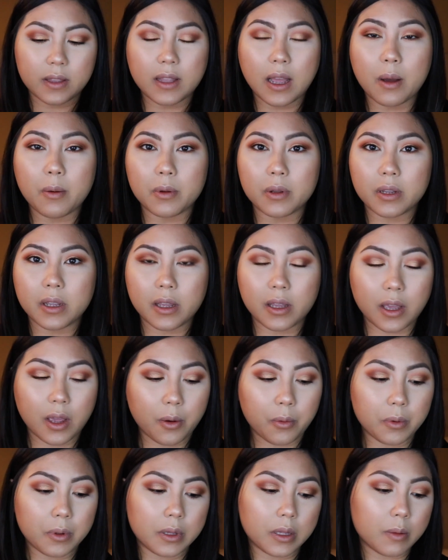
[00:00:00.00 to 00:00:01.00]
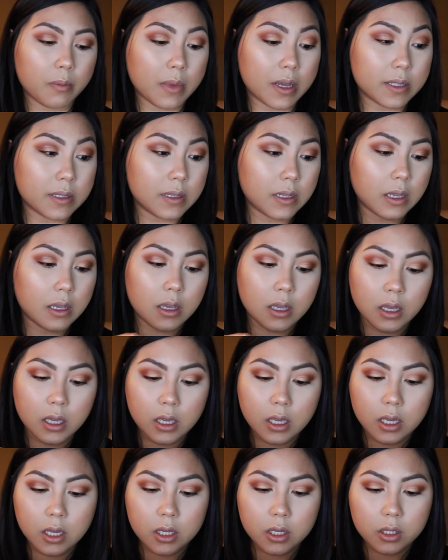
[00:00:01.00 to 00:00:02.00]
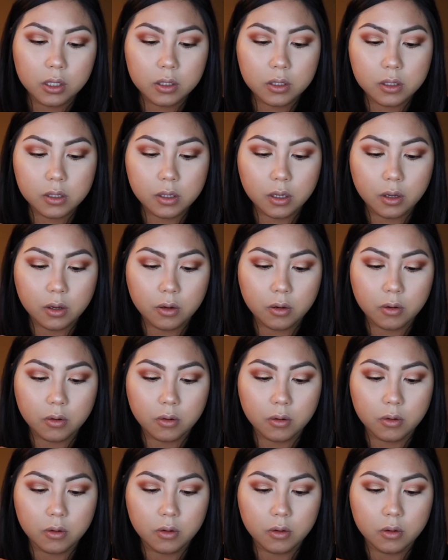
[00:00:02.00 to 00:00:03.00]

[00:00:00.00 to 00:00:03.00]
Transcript: that one can get really messy. So